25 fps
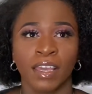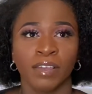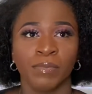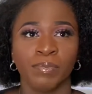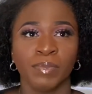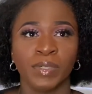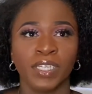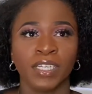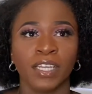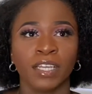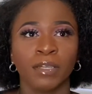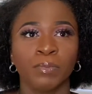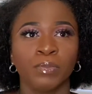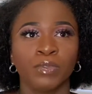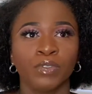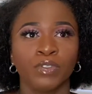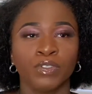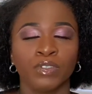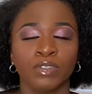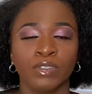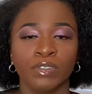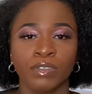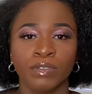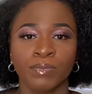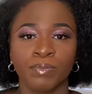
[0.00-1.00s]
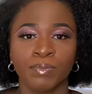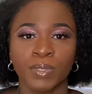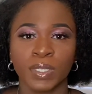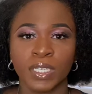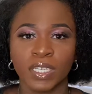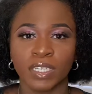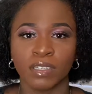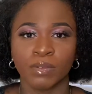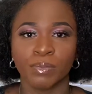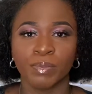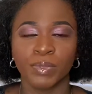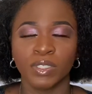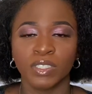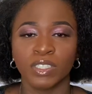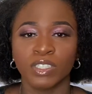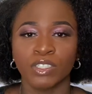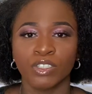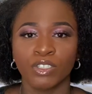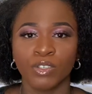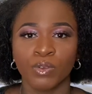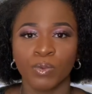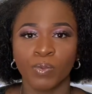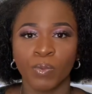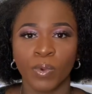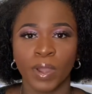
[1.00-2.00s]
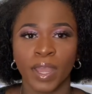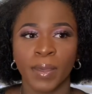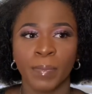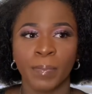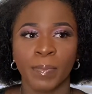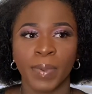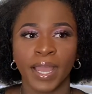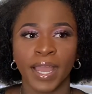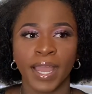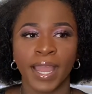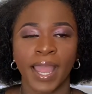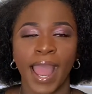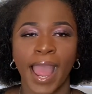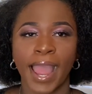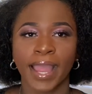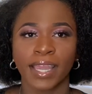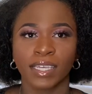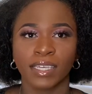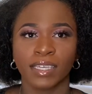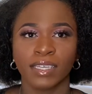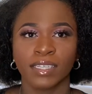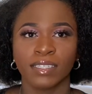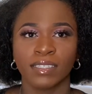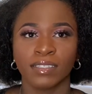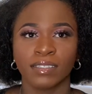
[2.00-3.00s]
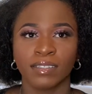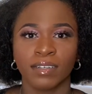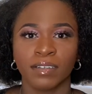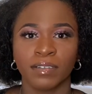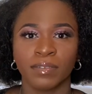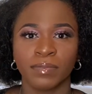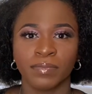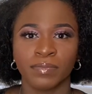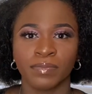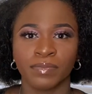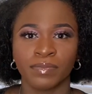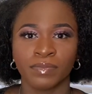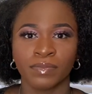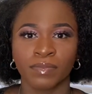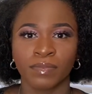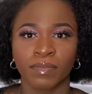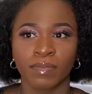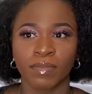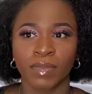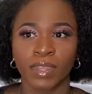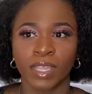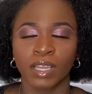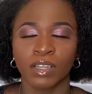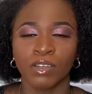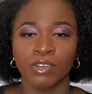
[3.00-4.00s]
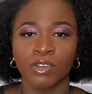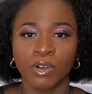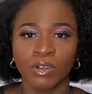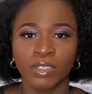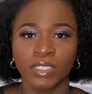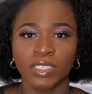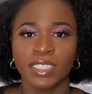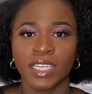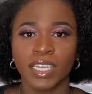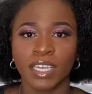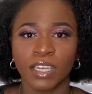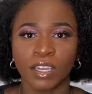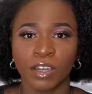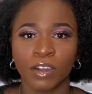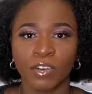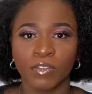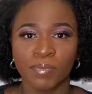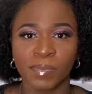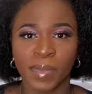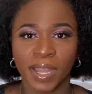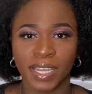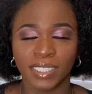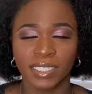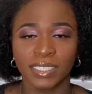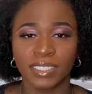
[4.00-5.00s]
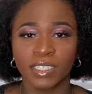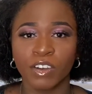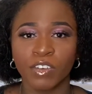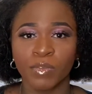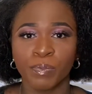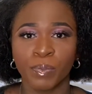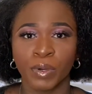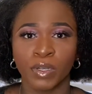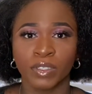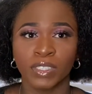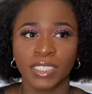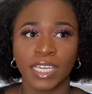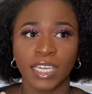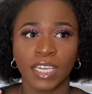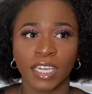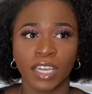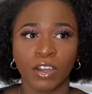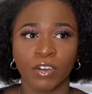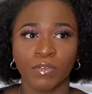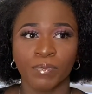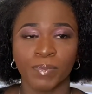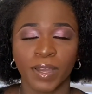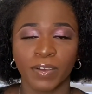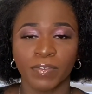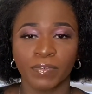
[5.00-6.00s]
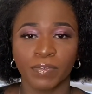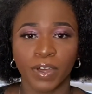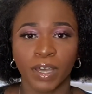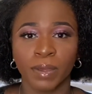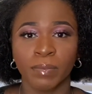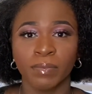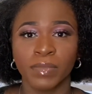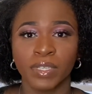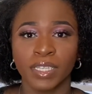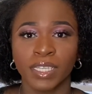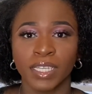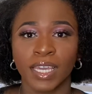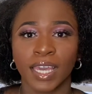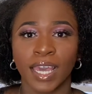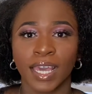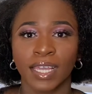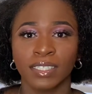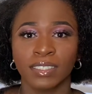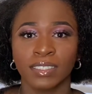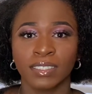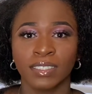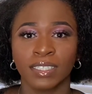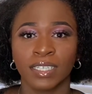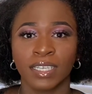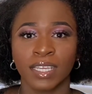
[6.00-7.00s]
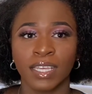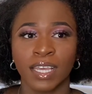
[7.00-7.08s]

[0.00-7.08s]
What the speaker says: being able to be in a position whereby I can not only take care of myself, but take care of my family and,